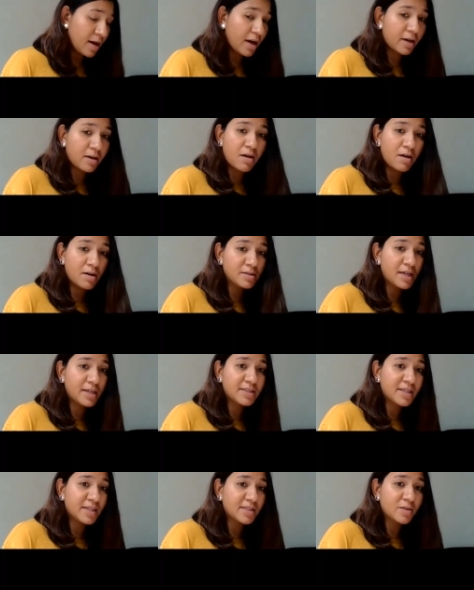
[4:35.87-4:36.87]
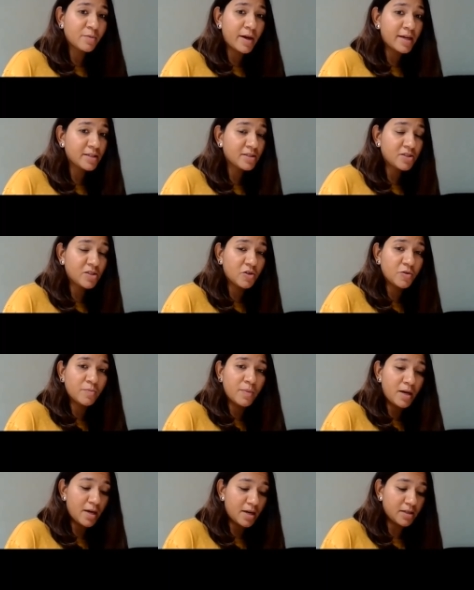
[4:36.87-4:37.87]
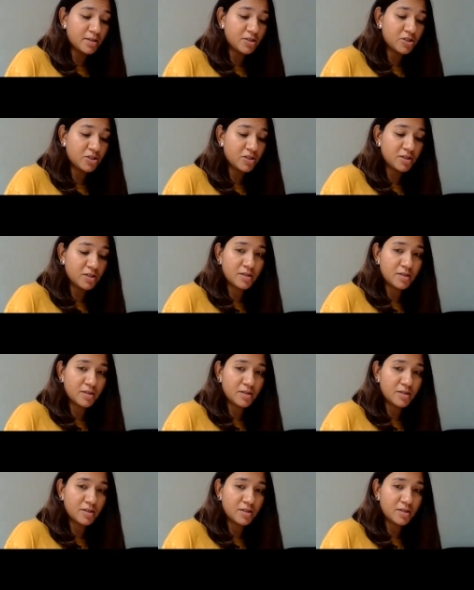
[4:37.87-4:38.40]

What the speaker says: I can't take 6 away. It's too much.